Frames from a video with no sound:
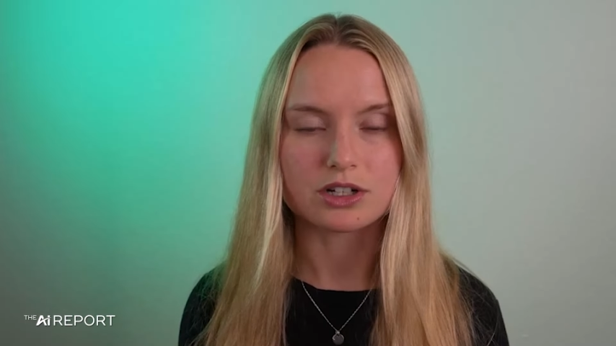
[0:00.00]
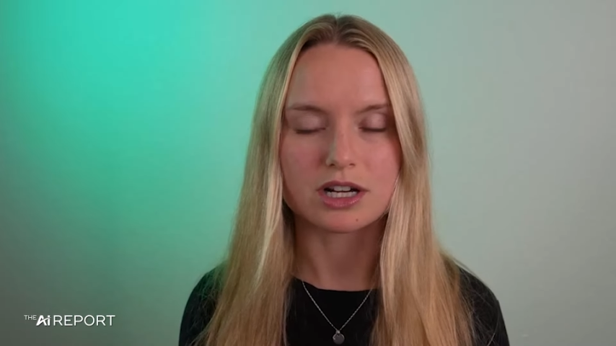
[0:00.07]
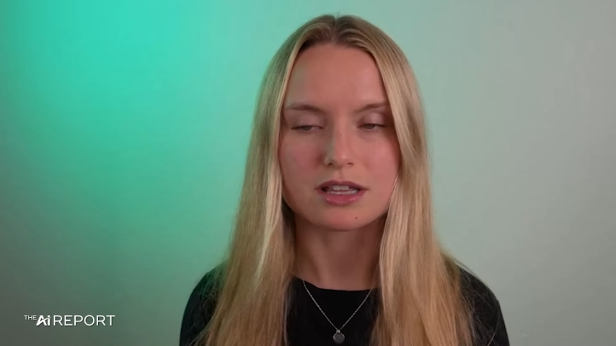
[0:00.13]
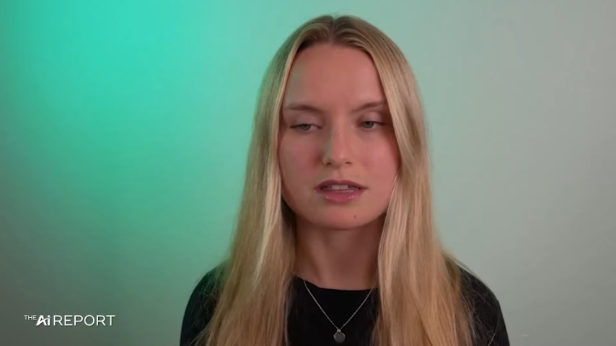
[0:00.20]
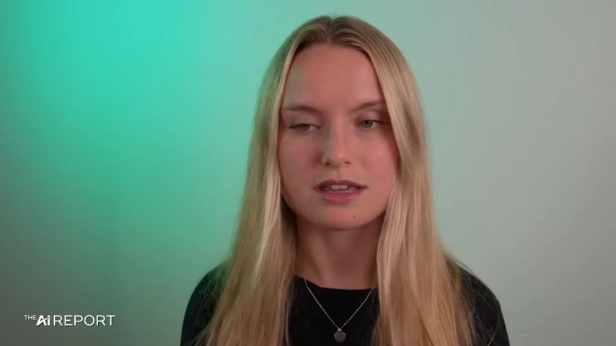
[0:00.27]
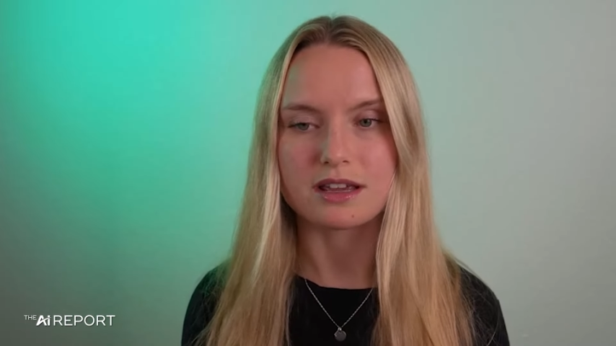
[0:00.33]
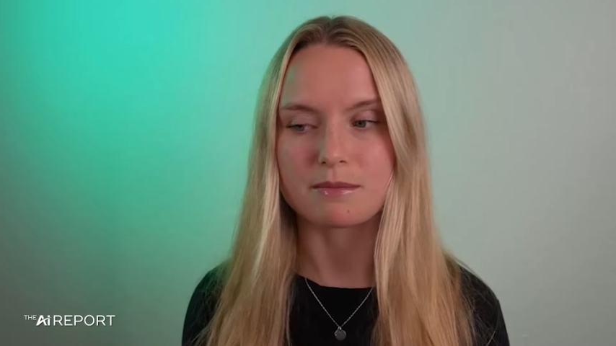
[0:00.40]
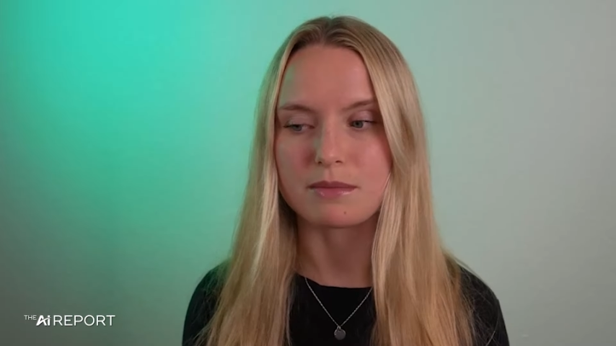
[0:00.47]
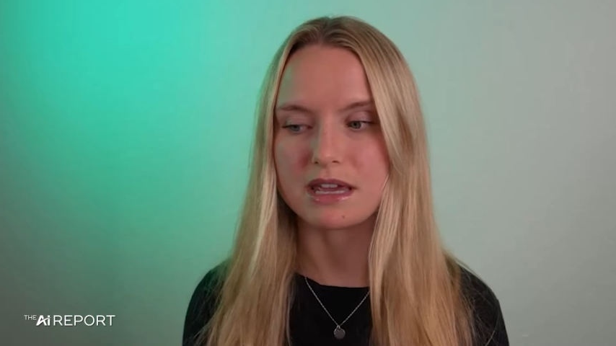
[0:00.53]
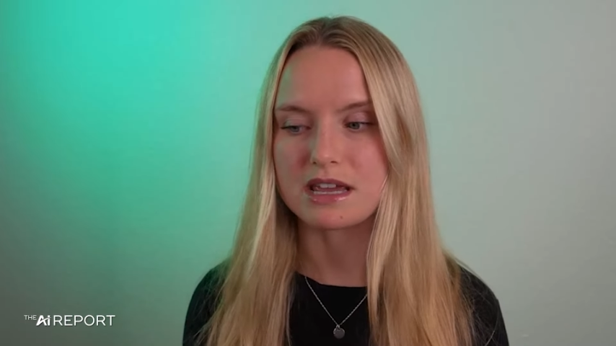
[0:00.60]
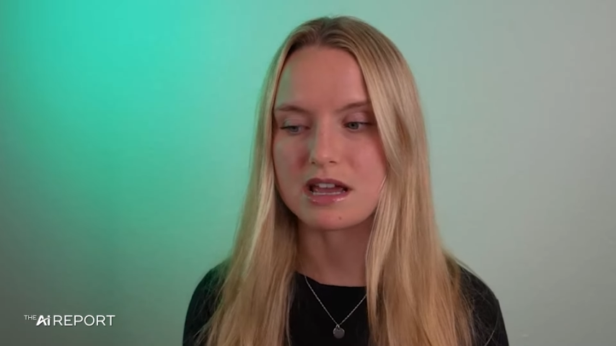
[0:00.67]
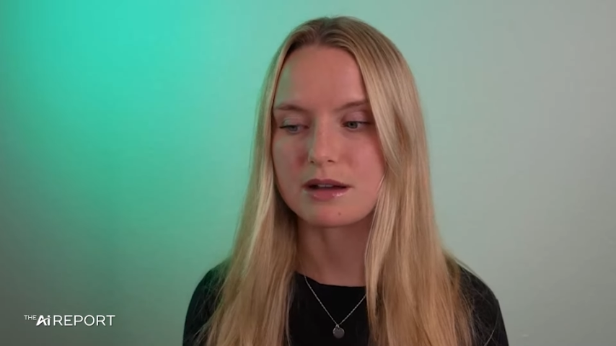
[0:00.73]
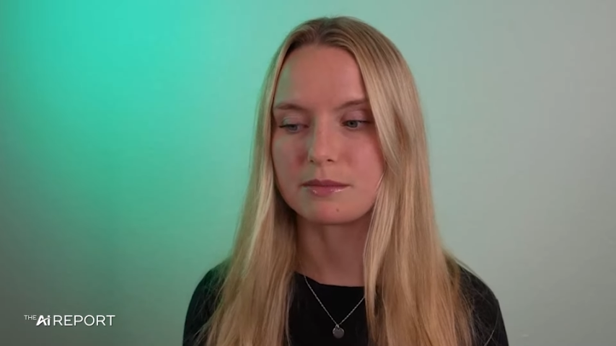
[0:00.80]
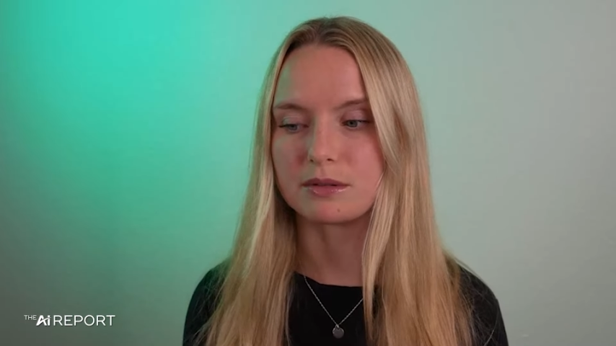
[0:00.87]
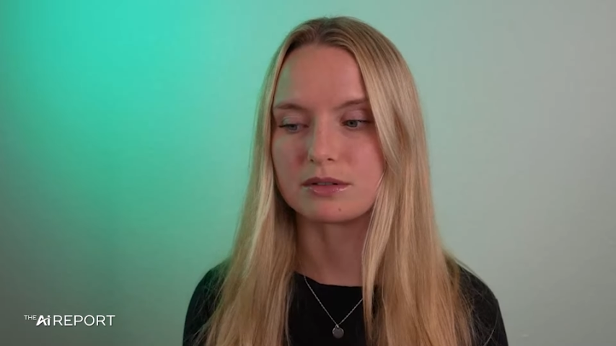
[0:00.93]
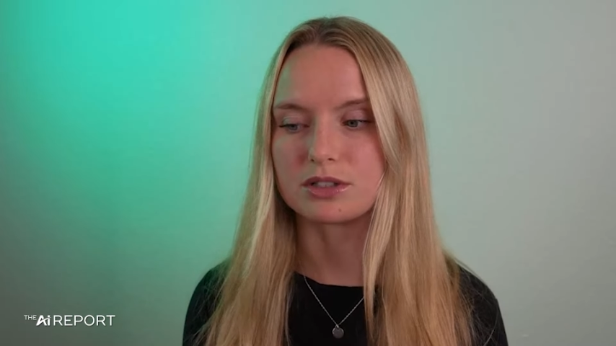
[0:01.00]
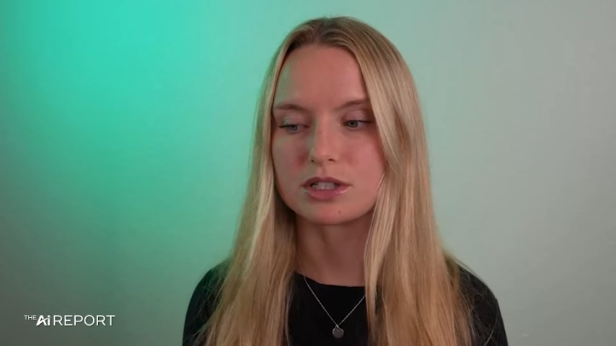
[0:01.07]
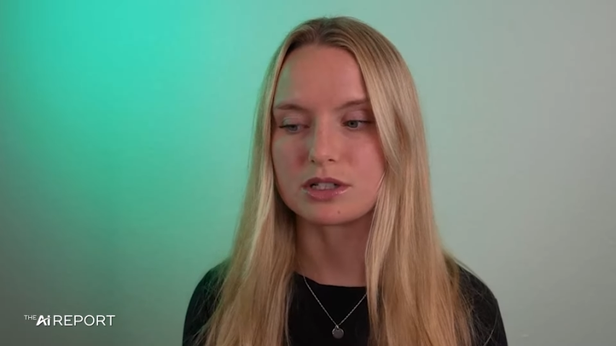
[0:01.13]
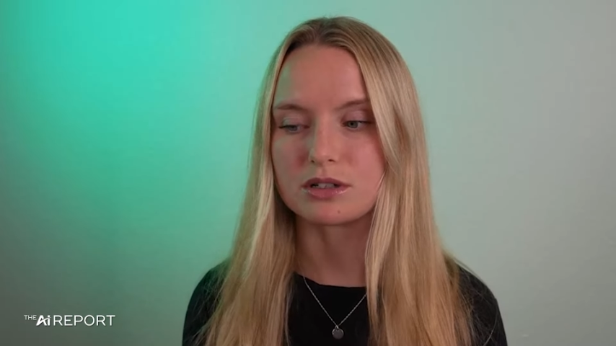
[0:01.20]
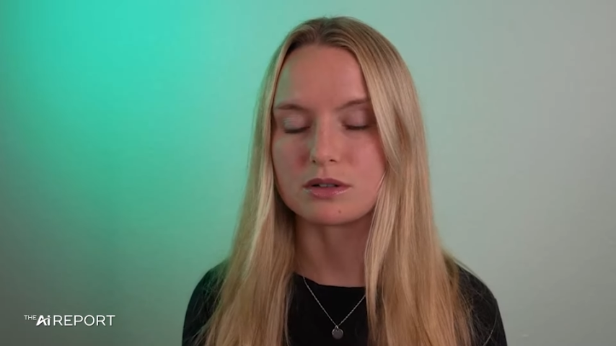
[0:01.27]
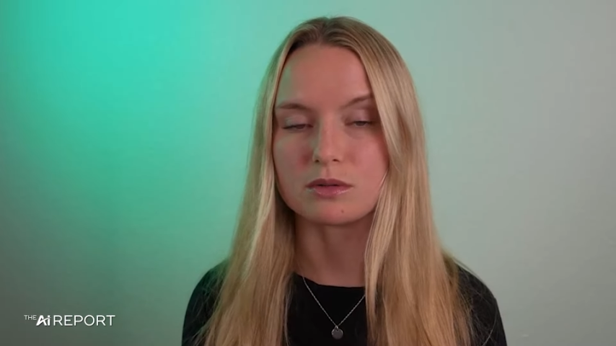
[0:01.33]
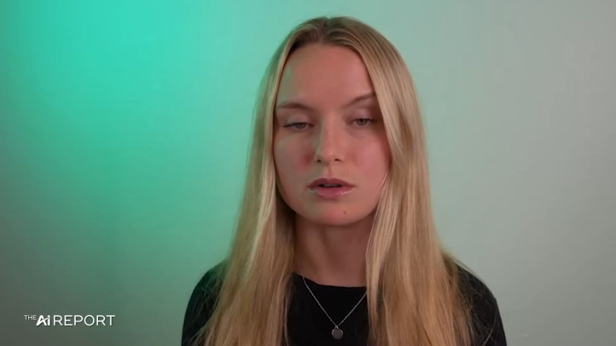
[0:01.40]
I think being able
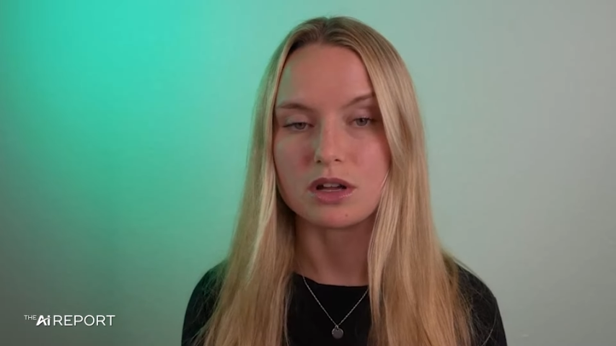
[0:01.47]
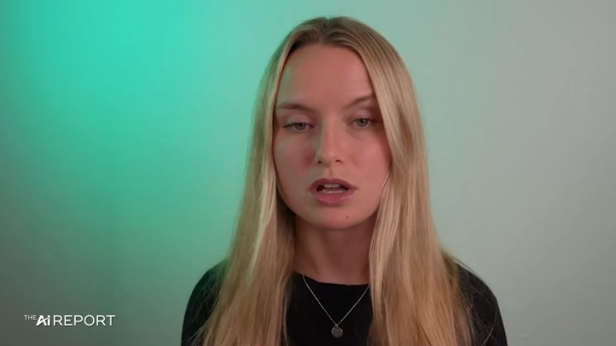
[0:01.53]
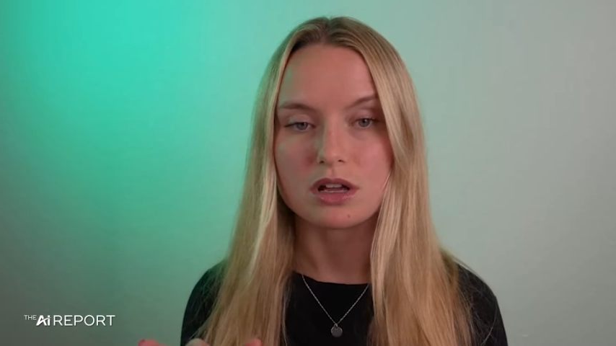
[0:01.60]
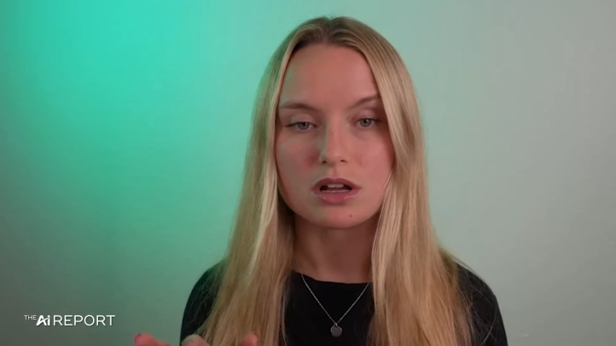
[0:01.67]
to